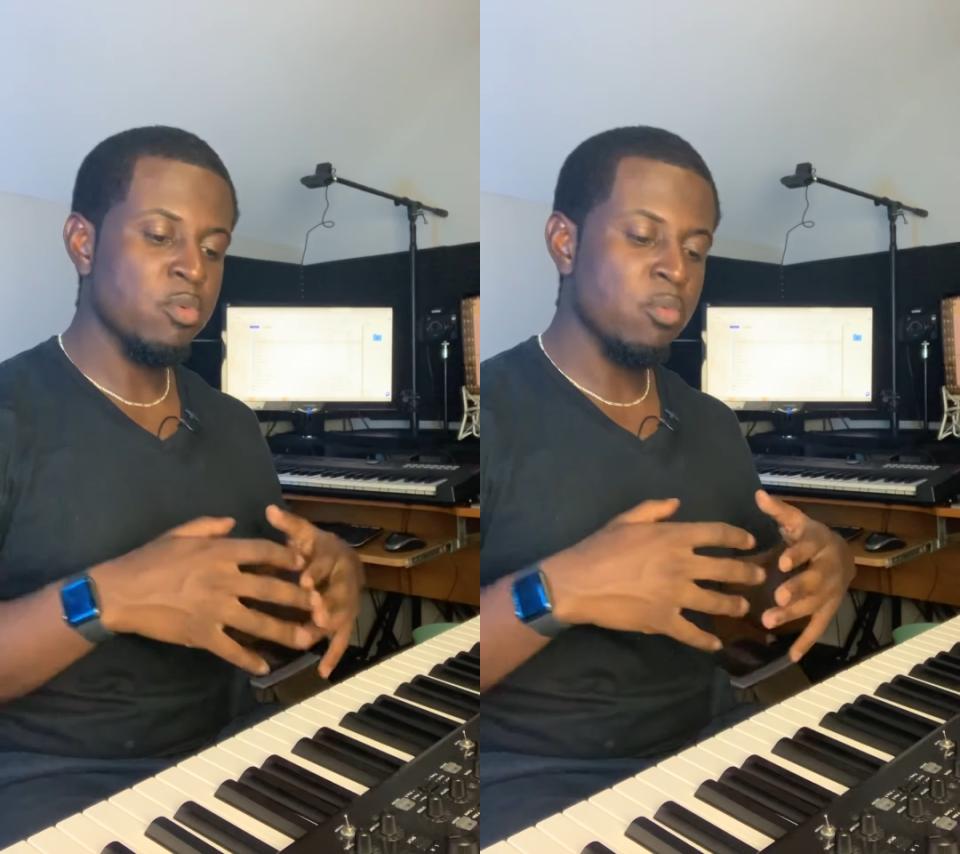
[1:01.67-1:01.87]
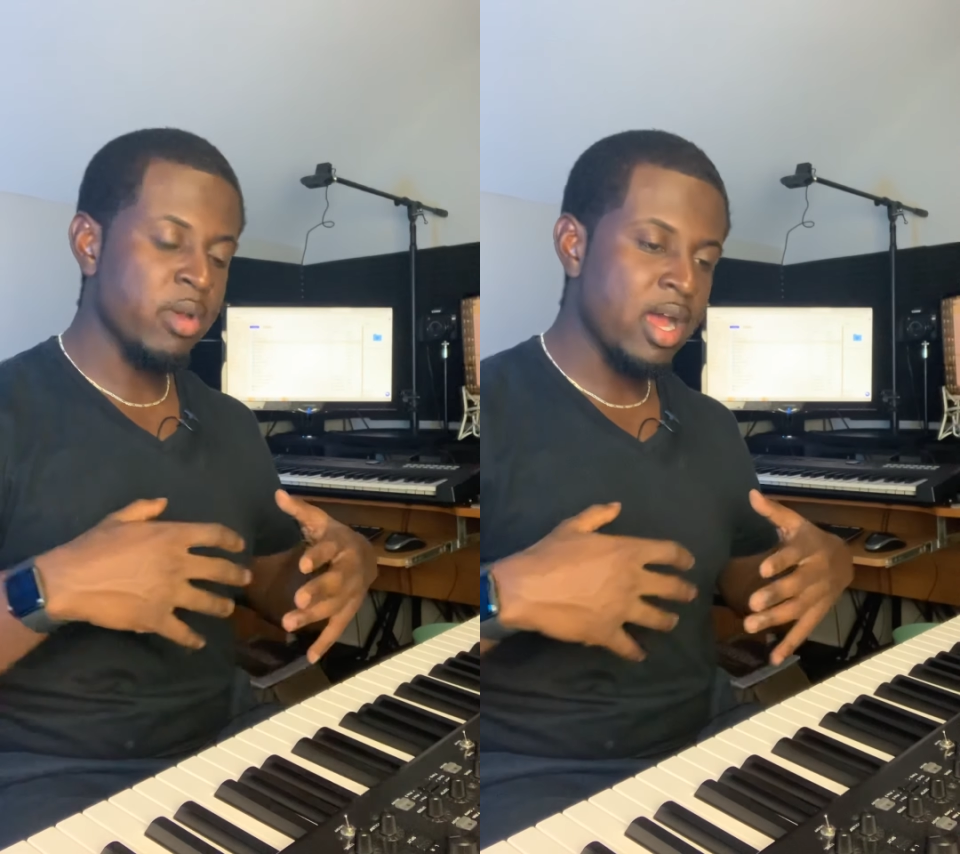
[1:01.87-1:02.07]

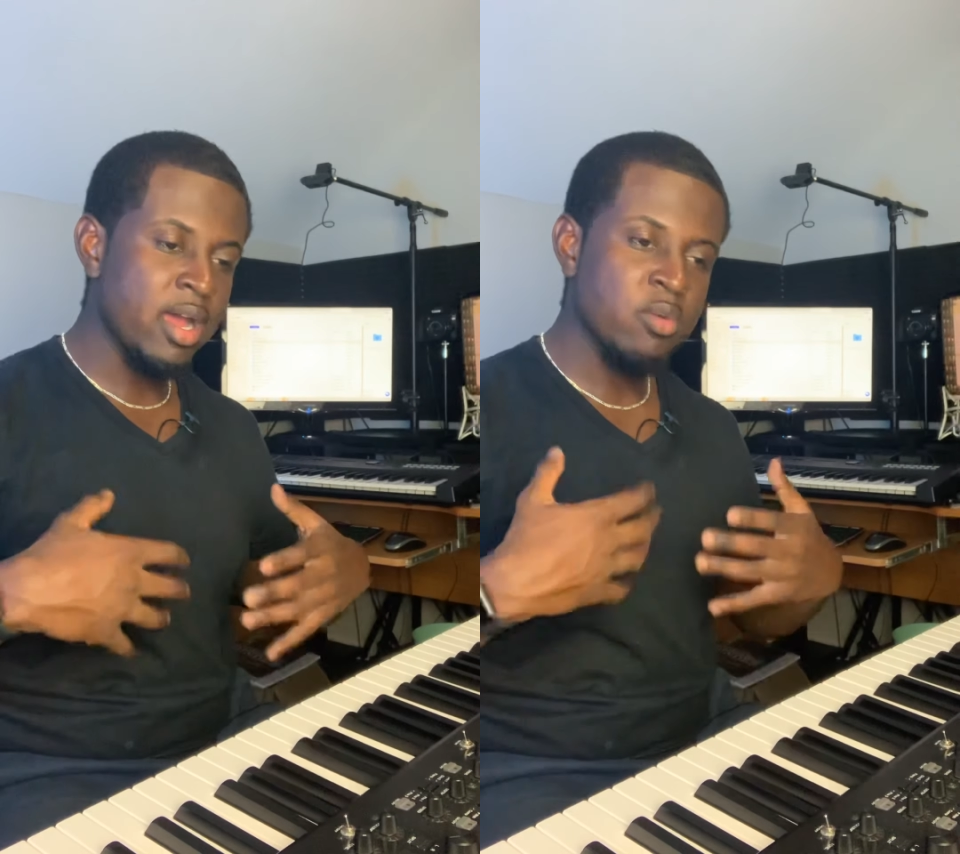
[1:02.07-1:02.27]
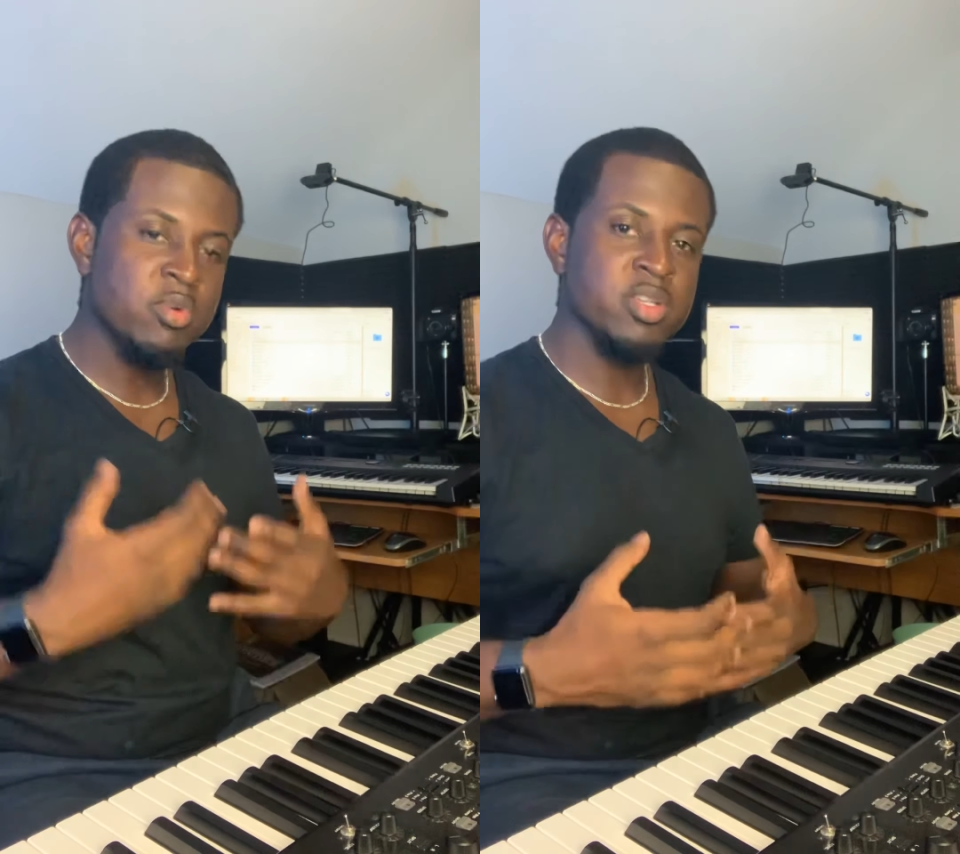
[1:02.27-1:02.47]
when
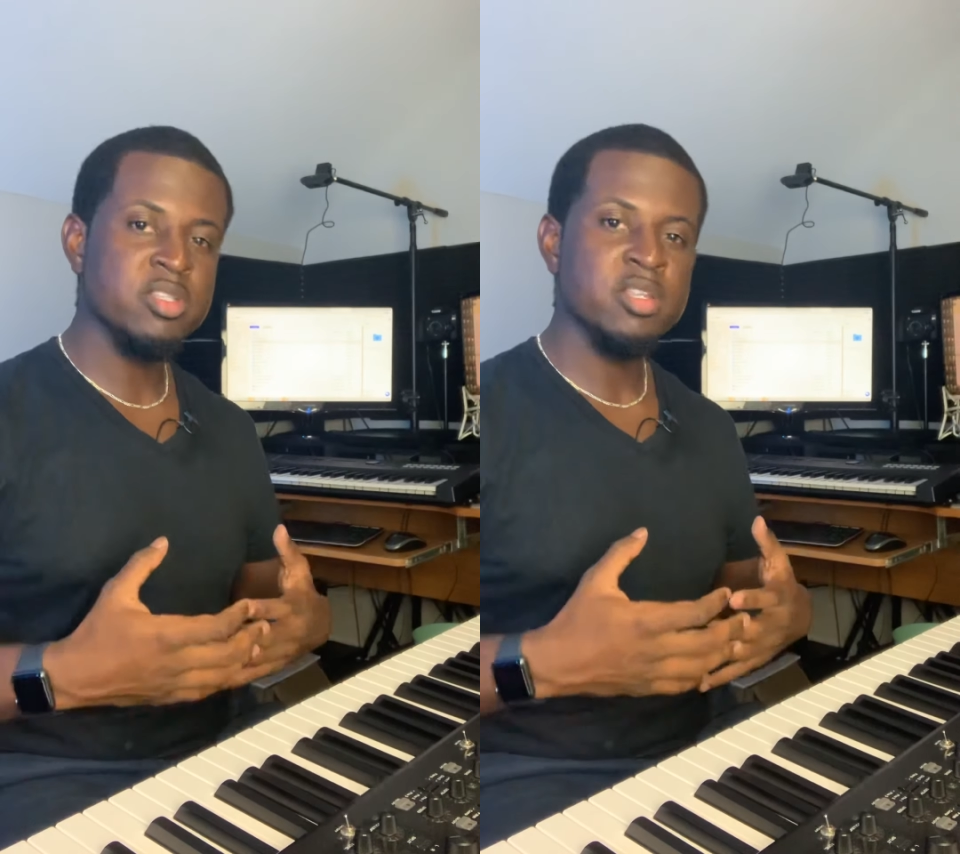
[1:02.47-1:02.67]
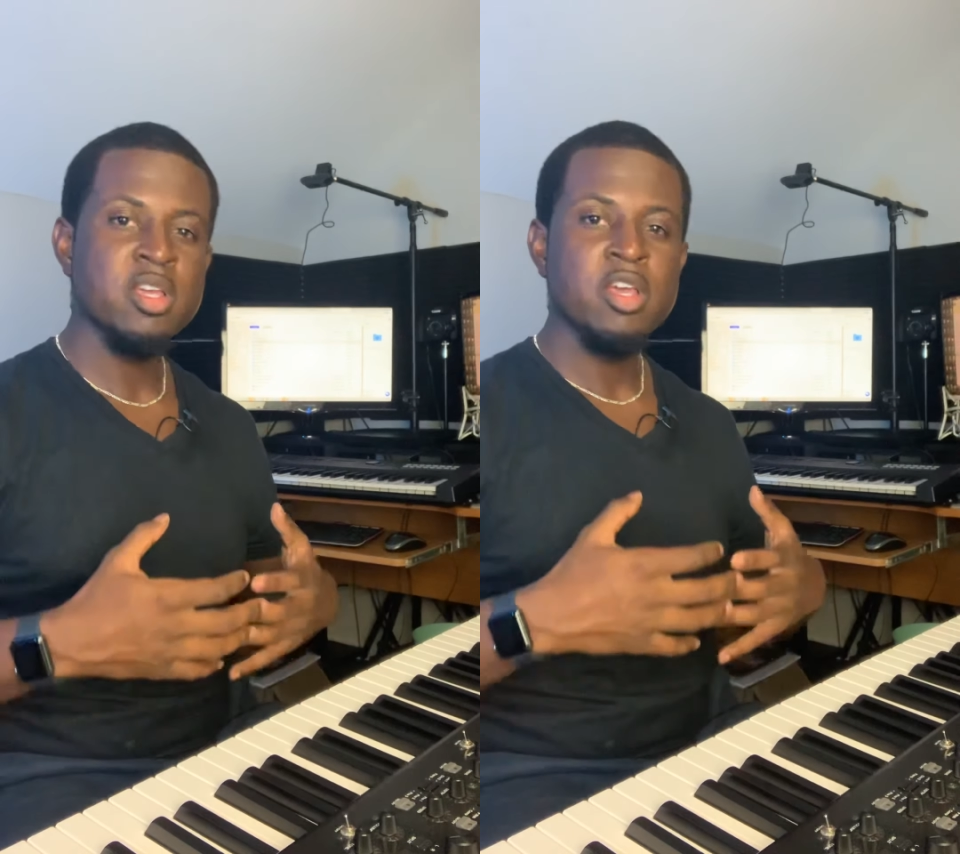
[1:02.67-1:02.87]
I
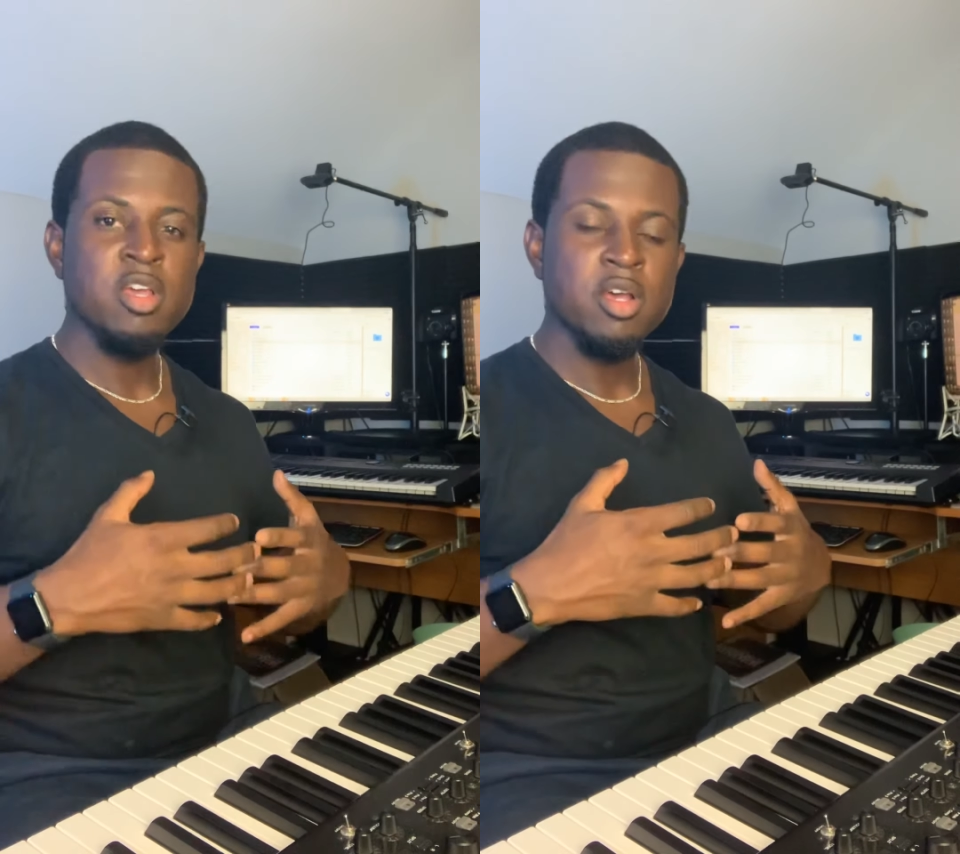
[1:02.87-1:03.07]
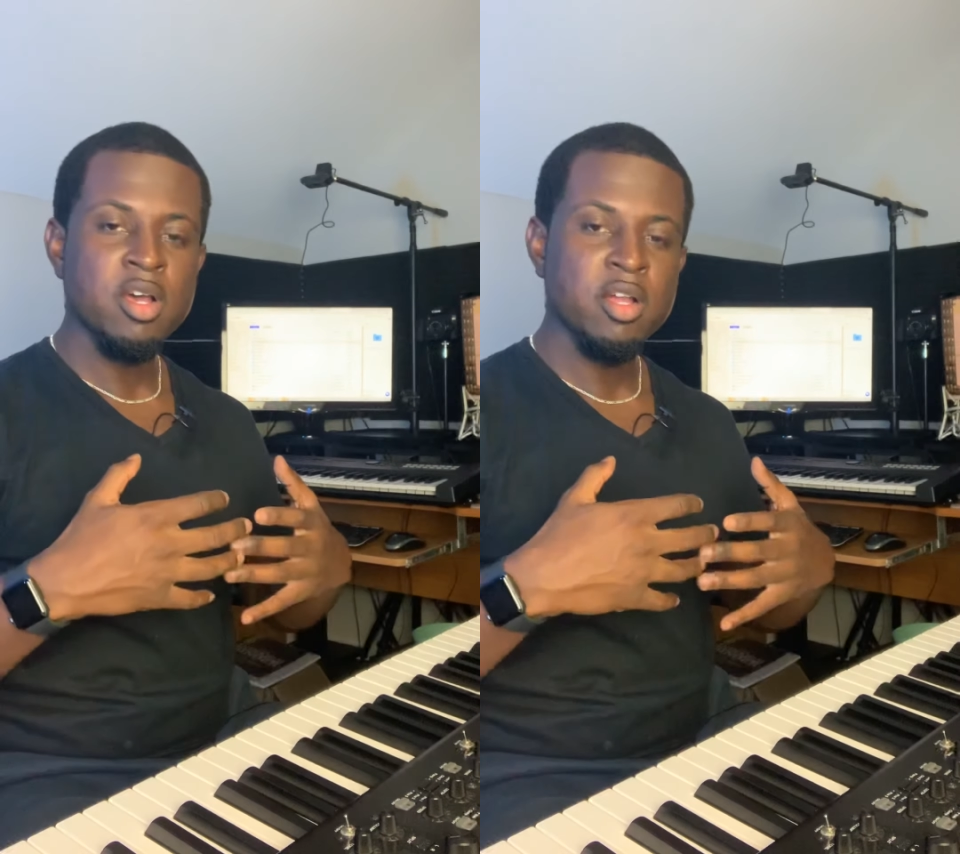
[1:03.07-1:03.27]
was
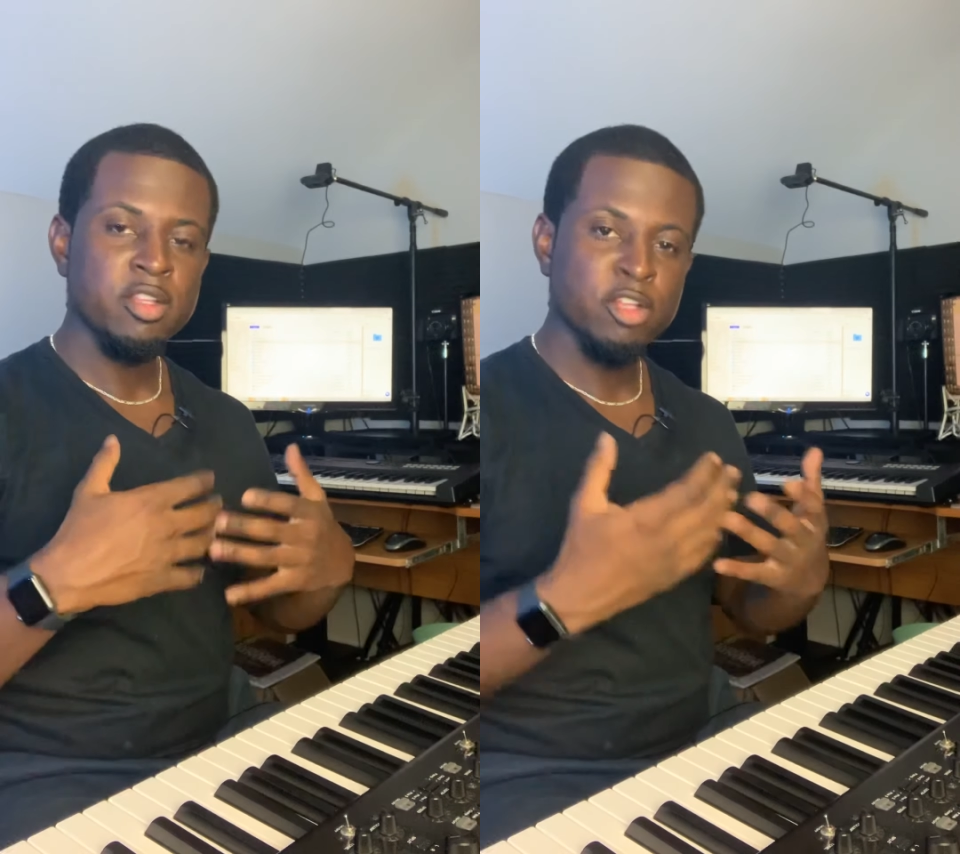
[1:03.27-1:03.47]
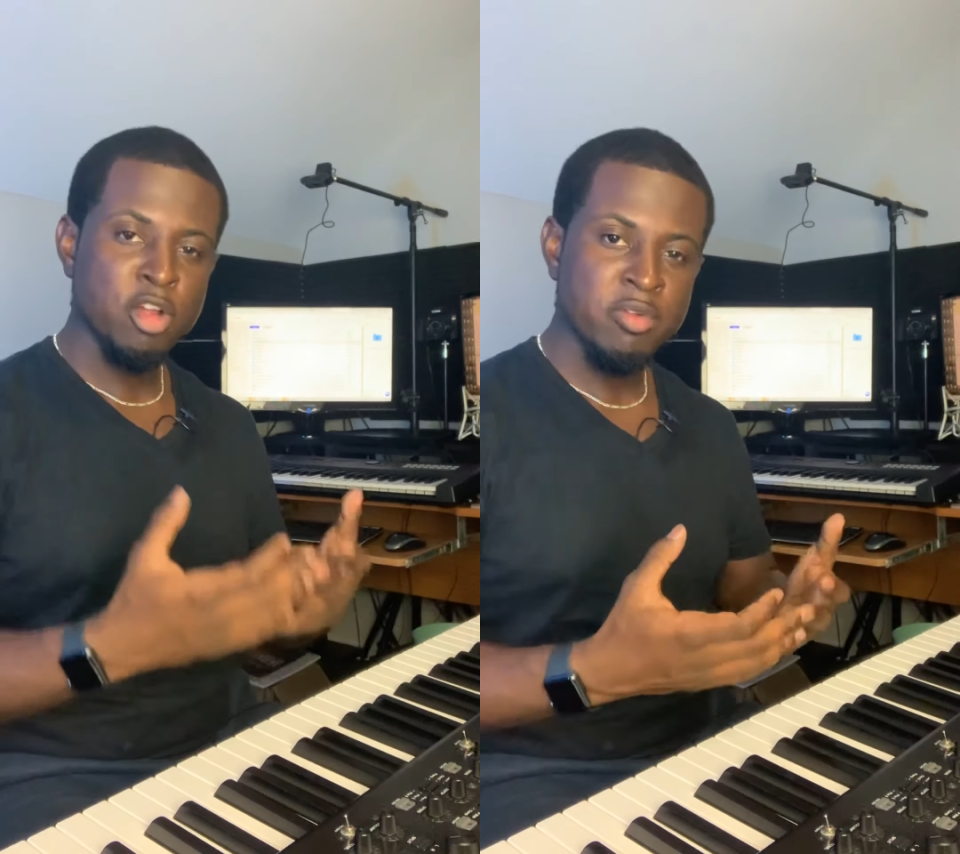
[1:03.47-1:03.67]
uh,
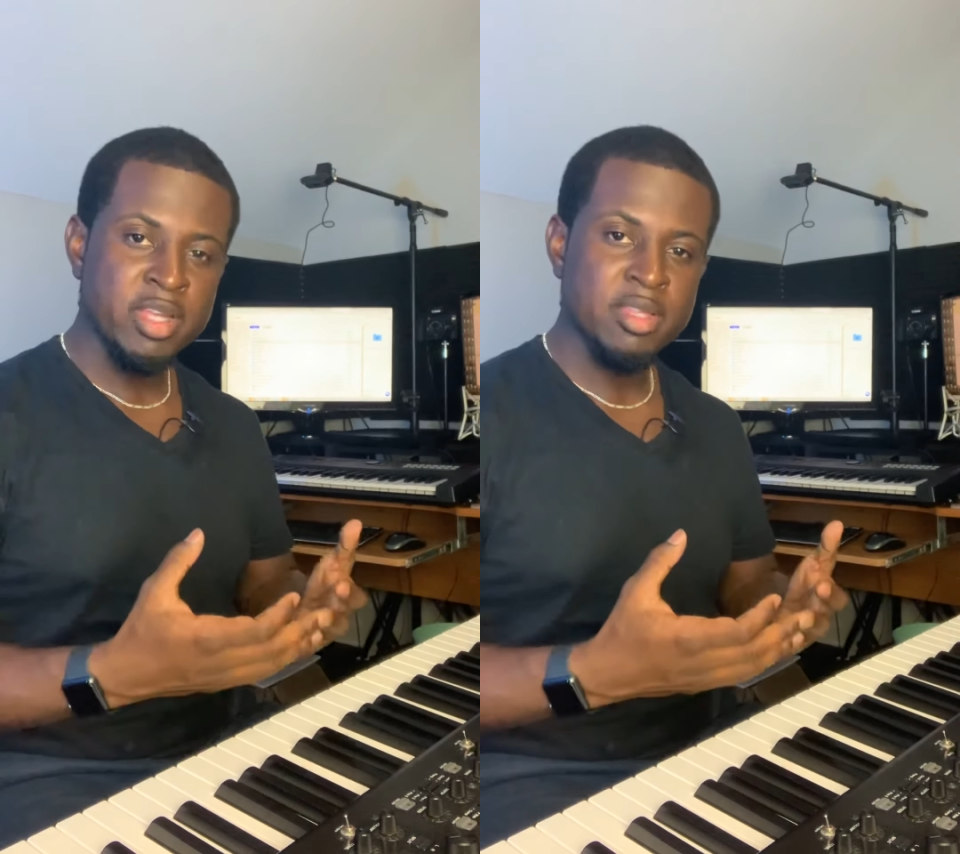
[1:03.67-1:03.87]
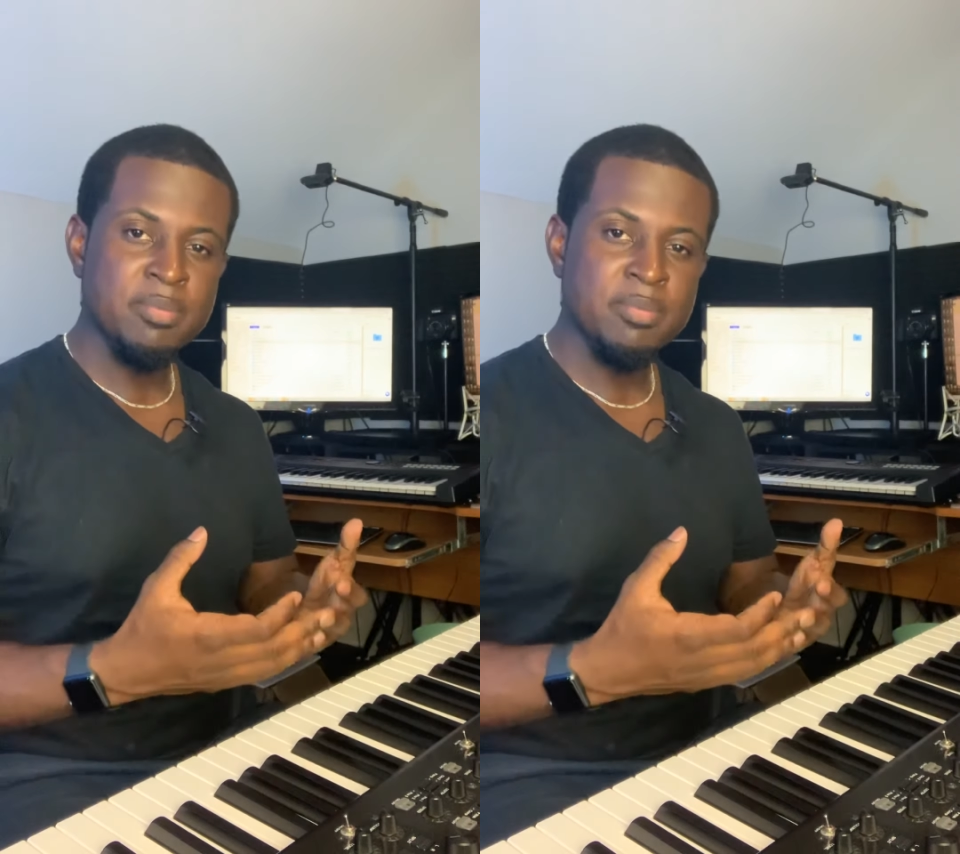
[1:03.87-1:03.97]
learning the